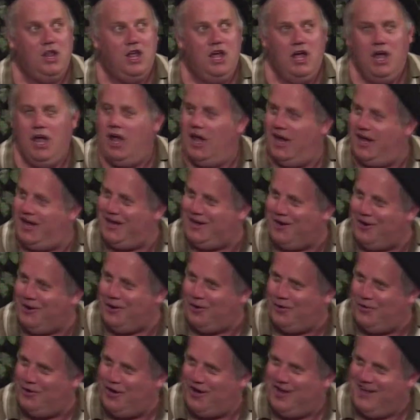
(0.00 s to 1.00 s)

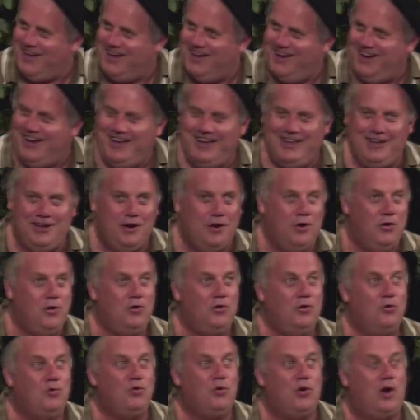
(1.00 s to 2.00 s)

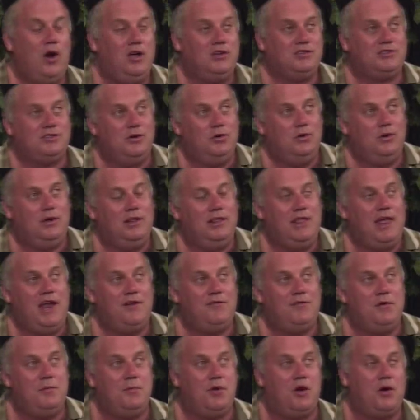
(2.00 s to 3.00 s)
who are also, a lot
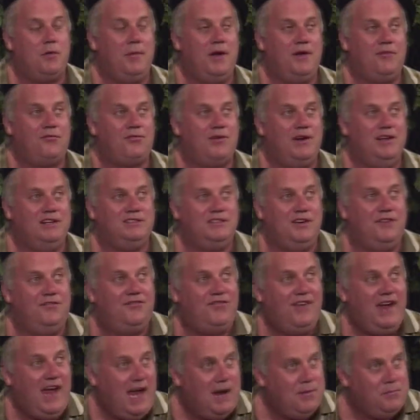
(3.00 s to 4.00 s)
of them are my friends and
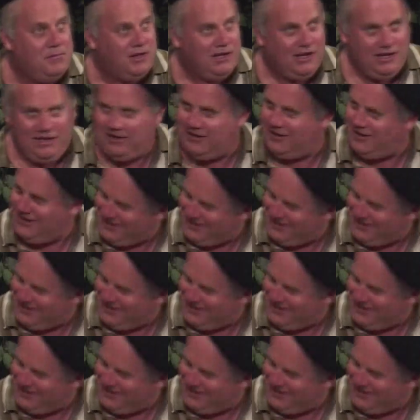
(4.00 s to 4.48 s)
family,